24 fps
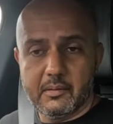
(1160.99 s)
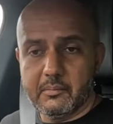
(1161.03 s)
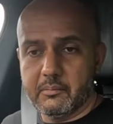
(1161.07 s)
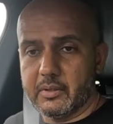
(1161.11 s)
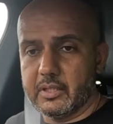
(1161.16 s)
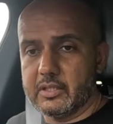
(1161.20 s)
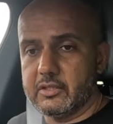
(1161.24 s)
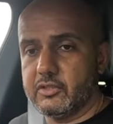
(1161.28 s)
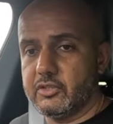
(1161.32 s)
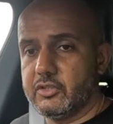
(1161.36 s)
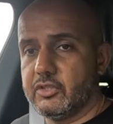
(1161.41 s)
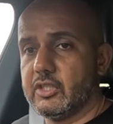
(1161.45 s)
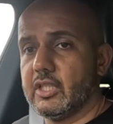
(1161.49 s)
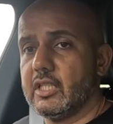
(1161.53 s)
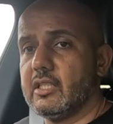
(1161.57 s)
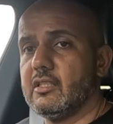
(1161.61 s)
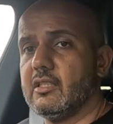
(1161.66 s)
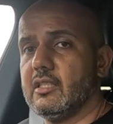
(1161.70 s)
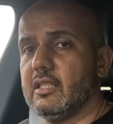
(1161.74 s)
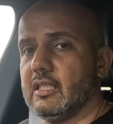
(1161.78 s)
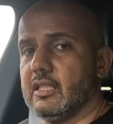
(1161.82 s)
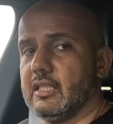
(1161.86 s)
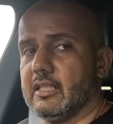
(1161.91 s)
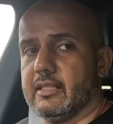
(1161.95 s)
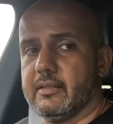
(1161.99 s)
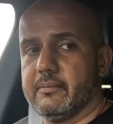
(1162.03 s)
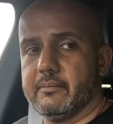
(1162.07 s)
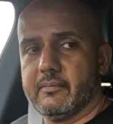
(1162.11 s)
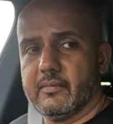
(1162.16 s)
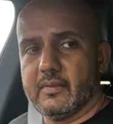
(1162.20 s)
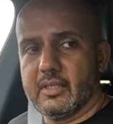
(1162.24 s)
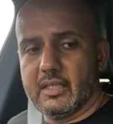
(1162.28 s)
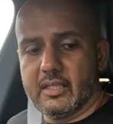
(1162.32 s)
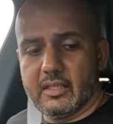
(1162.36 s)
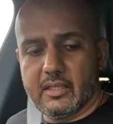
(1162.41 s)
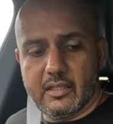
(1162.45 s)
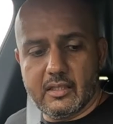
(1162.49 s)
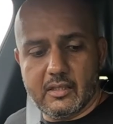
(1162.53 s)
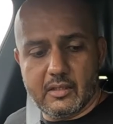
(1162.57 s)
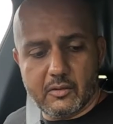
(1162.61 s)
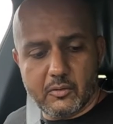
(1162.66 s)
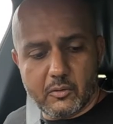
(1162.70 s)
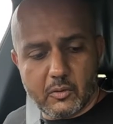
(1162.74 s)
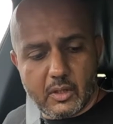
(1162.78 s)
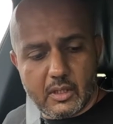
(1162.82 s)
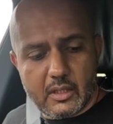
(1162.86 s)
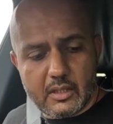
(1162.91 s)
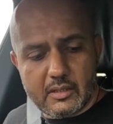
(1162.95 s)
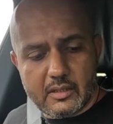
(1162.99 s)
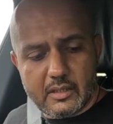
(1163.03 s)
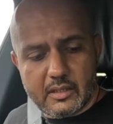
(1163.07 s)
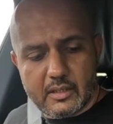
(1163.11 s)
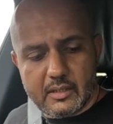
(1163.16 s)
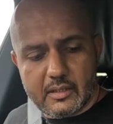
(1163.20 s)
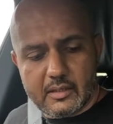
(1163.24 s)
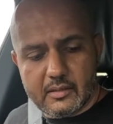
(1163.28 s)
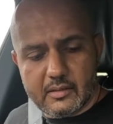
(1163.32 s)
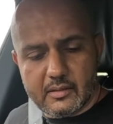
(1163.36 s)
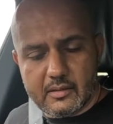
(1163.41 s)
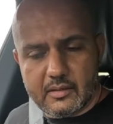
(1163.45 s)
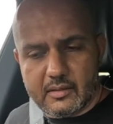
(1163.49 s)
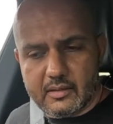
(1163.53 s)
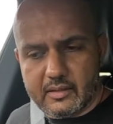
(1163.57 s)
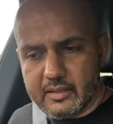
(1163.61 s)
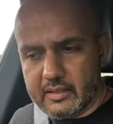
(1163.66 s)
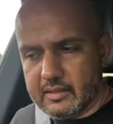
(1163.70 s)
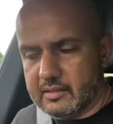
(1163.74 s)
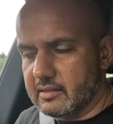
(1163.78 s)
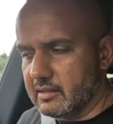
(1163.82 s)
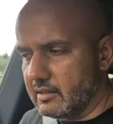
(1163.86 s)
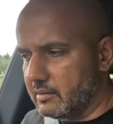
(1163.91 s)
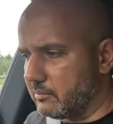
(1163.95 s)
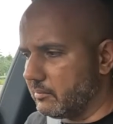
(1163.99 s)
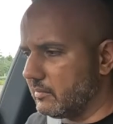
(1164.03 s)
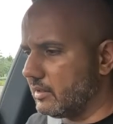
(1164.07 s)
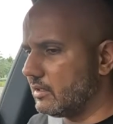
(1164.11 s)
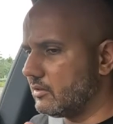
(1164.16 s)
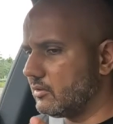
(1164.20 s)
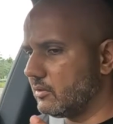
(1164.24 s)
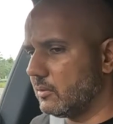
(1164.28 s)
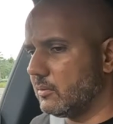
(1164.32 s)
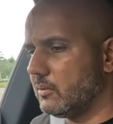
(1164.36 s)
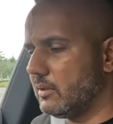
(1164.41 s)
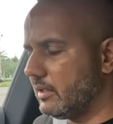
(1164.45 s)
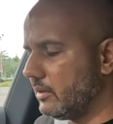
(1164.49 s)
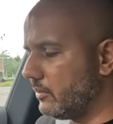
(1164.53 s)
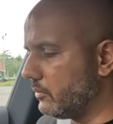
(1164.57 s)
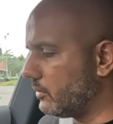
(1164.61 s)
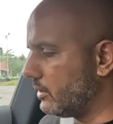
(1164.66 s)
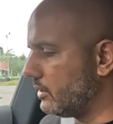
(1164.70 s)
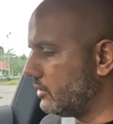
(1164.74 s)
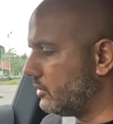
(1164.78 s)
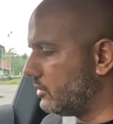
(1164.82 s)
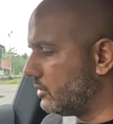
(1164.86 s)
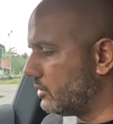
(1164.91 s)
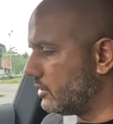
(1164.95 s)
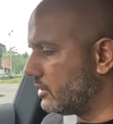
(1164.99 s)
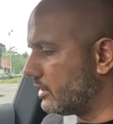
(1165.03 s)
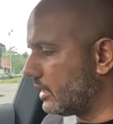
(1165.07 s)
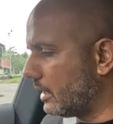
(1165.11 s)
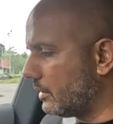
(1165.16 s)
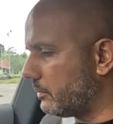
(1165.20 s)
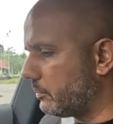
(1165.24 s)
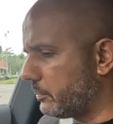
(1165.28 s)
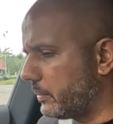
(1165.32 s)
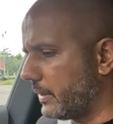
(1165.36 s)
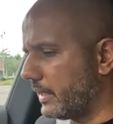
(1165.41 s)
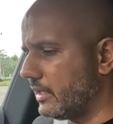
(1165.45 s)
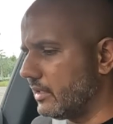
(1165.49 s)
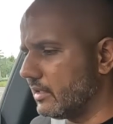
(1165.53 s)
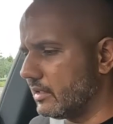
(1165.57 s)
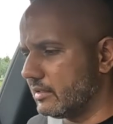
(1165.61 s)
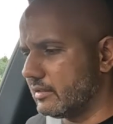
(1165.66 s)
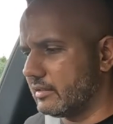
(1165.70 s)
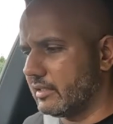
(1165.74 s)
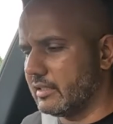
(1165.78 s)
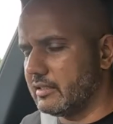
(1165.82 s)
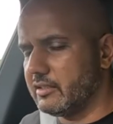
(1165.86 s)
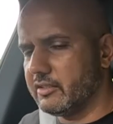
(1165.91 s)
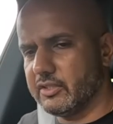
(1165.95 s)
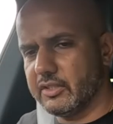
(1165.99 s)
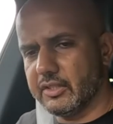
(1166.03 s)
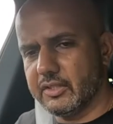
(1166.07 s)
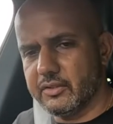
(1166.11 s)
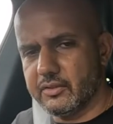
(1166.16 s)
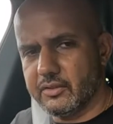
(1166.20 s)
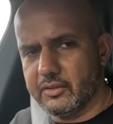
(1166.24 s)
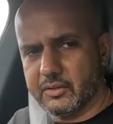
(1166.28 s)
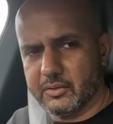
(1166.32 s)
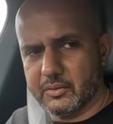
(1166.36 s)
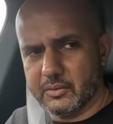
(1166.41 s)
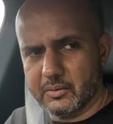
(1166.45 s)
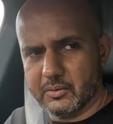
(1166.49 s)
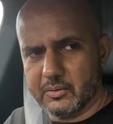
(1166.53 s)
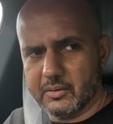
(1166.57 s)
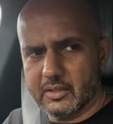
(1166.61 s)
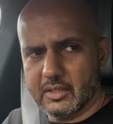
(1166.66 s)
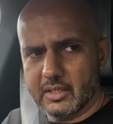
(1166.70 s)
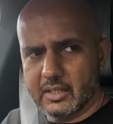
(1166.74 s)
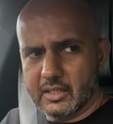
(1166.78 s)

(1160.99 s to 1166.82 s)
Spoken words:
But generally, the quality is decent. It's only once you start paying attention to